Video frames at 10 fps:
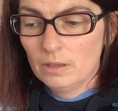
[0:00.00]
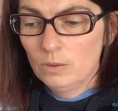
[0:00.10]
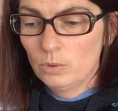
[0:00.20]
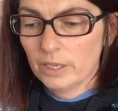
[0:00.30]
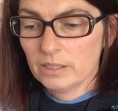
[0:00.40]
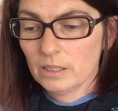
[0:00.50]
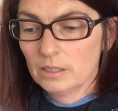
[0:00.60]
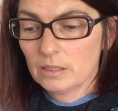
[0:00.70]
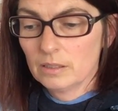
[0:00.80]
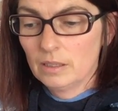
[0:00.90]
Oh
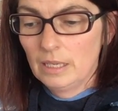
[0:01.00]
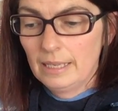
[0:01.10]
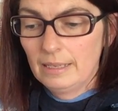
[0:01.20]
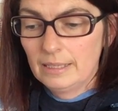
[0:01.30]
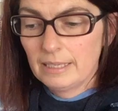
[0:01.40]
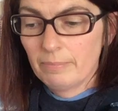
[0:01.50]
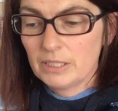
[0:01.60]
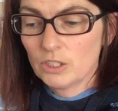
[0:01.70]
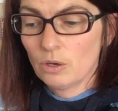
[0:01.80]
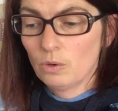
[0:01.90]
goodness, said
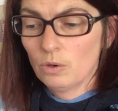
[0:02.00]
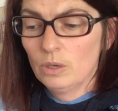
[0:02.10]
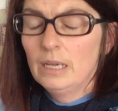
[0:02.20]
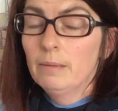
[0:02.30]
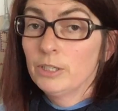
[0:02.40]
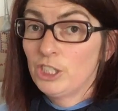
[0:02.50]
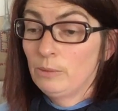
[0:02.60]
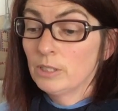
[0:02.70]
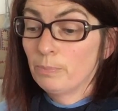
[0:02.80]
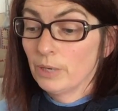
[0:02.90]
Mrs. Coco, but she
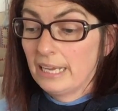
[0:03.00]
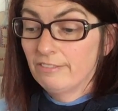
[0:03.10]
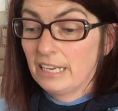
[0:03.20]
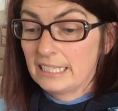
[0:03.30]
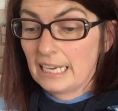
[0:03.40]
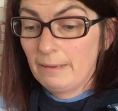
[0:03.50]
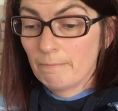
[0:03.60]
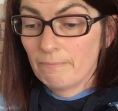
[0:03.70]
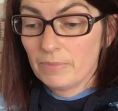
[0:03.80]
was a brave lady.